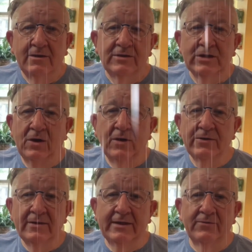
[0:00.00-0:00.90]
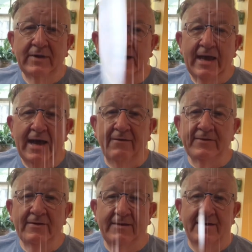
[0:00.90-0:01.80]
so you didn't really have
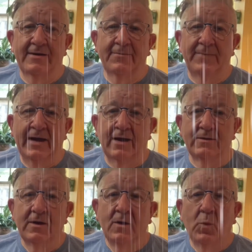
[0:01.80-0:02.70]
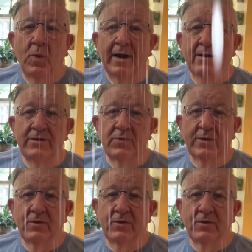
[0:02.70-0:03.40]
to think about where you were